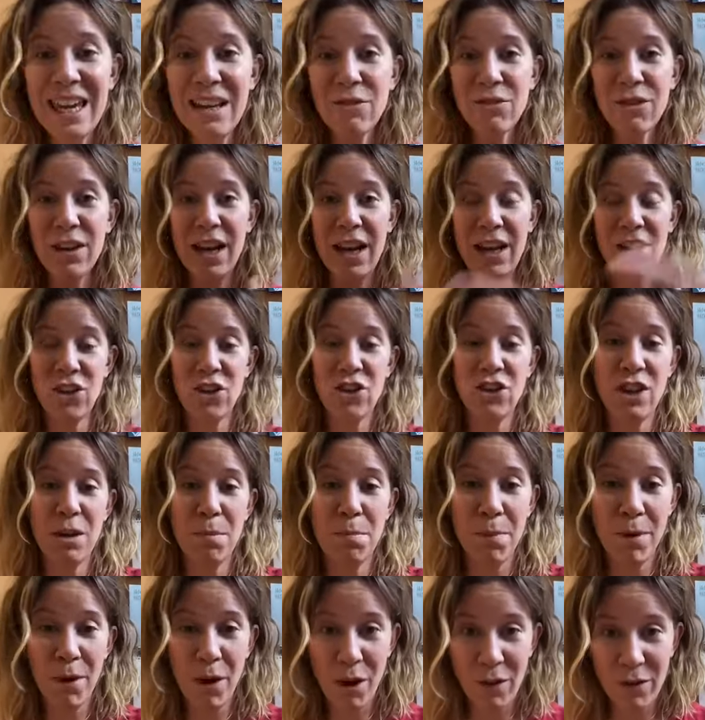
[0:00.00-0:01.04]
in
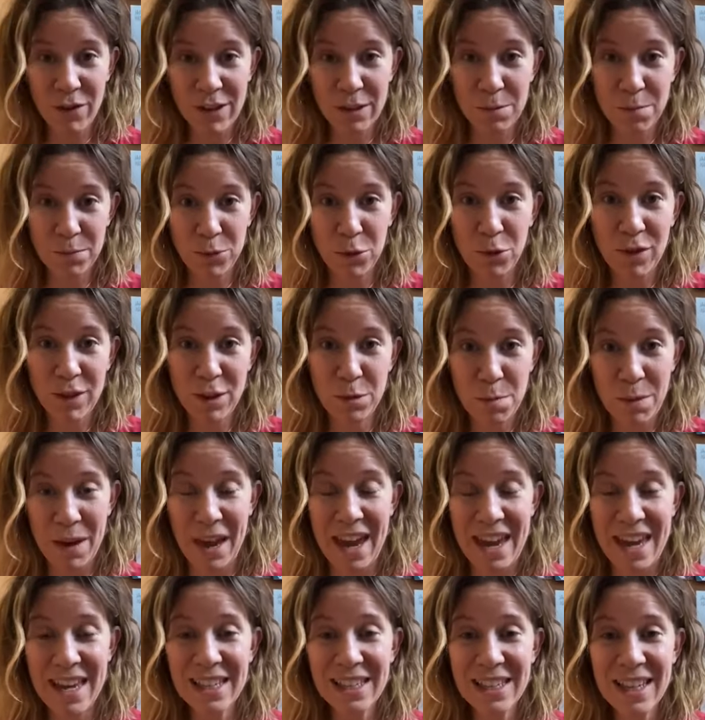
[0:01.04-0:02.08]
relationship to the
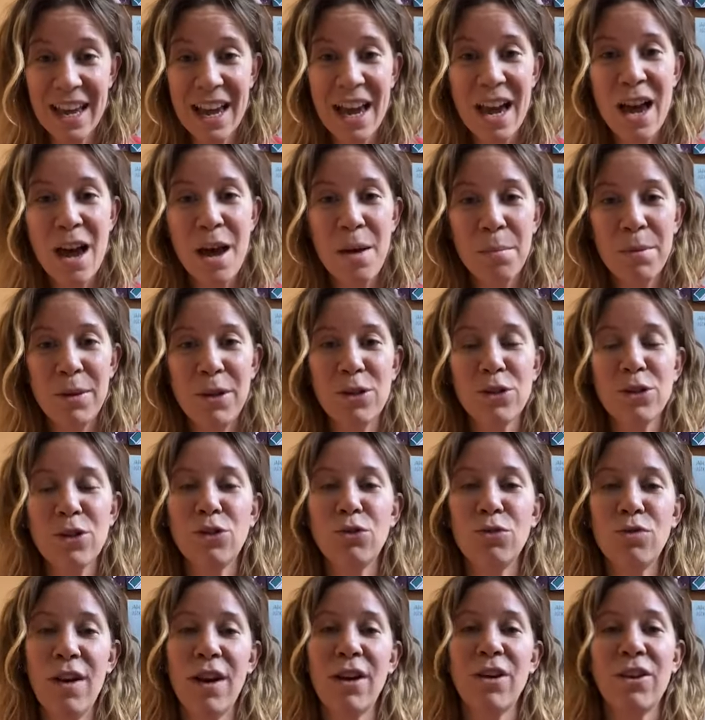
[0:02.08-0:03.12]
space, but also
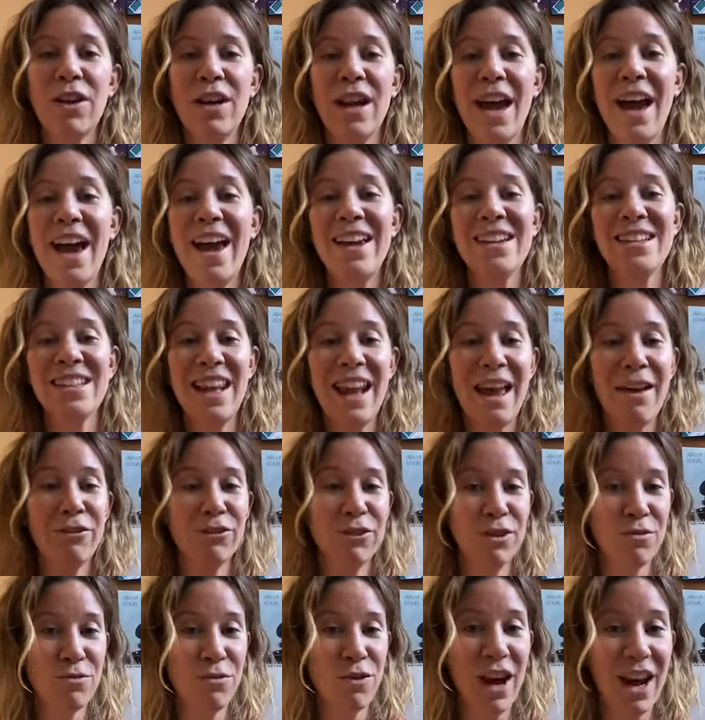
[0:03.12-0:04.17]
to recognize
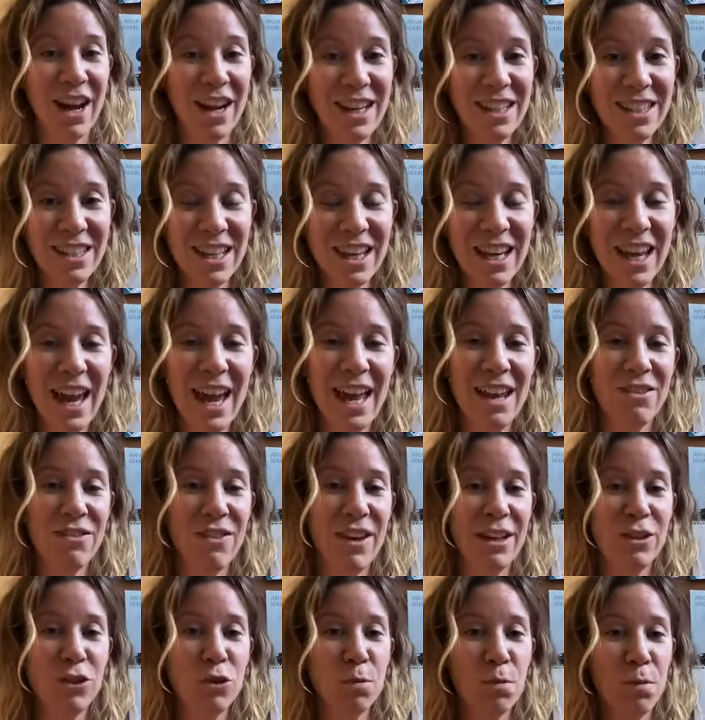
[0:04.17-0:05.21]
left and right, and
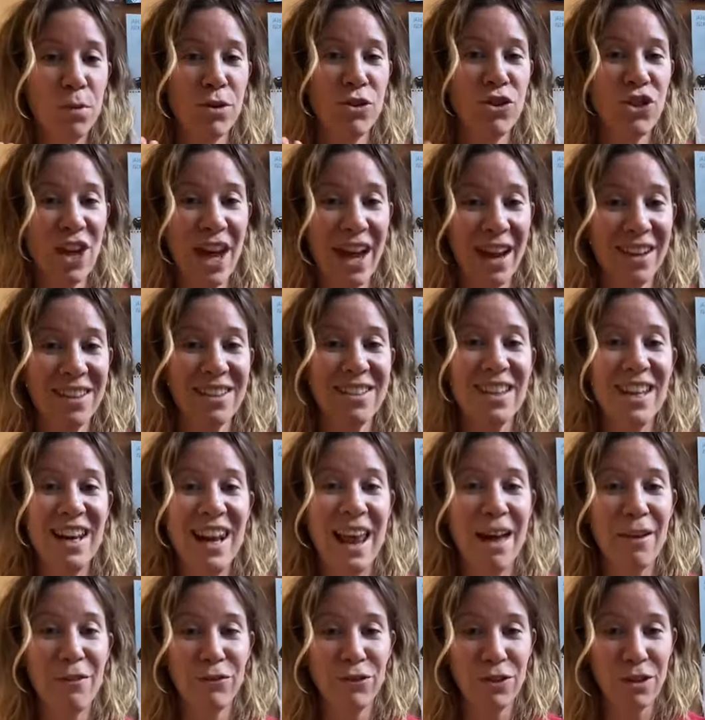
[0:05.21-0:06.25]
then to project
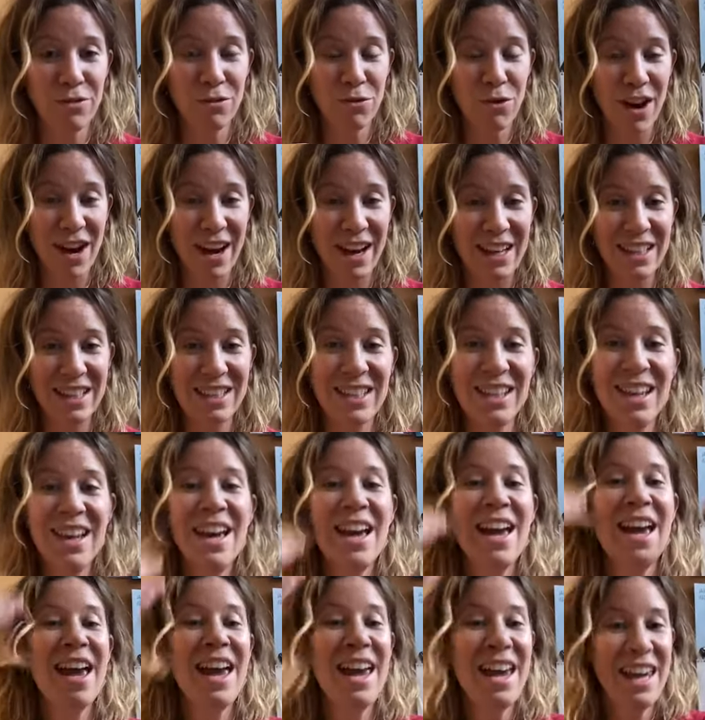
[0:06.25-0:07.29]
left and right
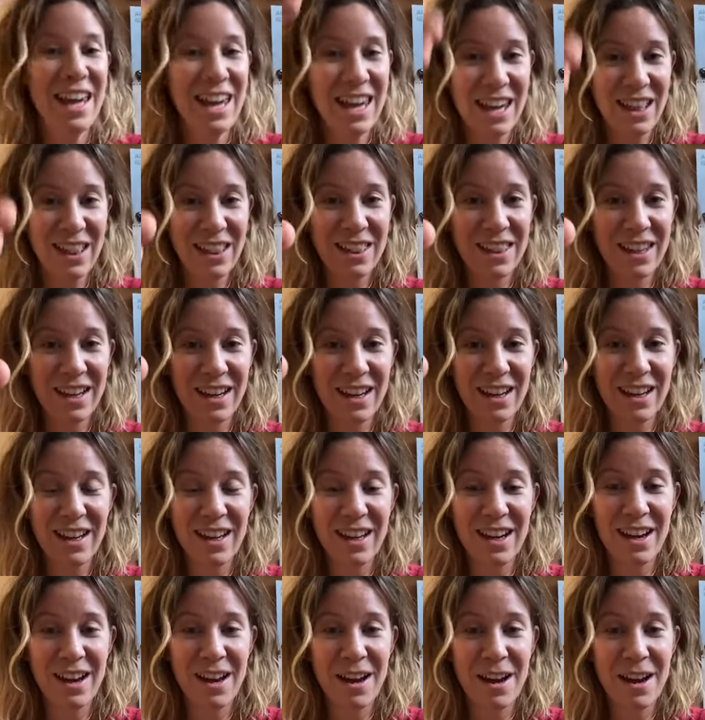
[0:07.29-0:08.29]
in the